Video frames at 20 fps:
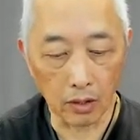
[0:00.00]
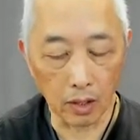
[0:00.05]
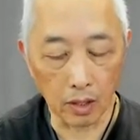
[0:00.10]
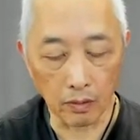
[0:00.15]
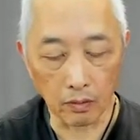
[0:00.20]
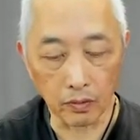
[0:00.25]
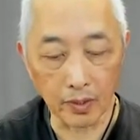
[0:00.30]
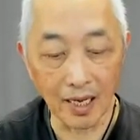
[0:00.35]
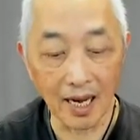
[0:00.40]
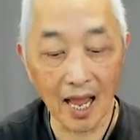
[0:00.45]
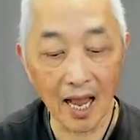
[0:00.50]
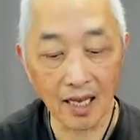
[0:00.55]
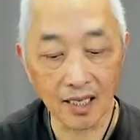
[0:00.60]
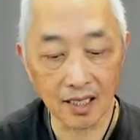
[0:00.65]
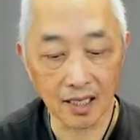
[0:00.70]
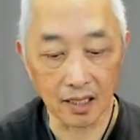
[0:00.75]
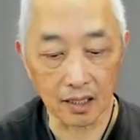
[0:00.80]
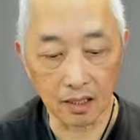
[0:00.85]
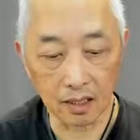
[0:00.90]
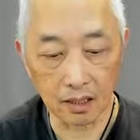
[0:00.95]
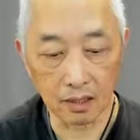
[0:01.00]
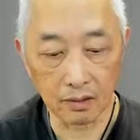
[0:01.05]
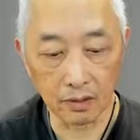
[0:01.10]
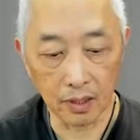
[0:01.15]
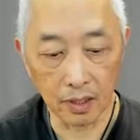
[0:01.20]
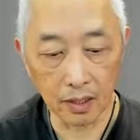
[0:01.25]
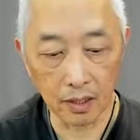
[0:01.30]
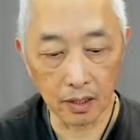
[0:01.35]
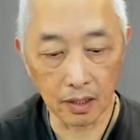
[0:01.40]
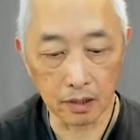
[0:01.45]
relaxing,
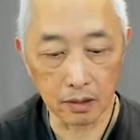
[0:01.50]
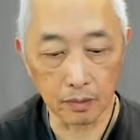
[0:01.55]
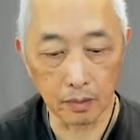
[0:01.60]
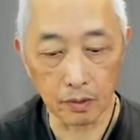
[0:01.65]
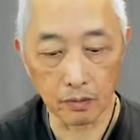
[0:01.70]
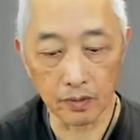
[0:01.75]
right? As well,